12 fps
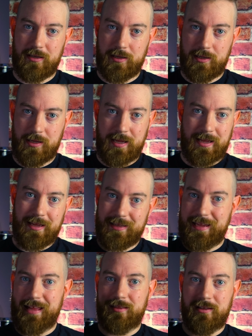The
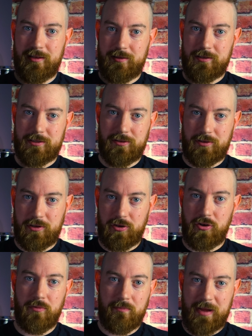sort of
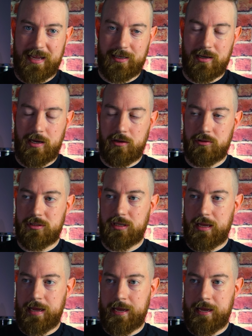nutmeg note,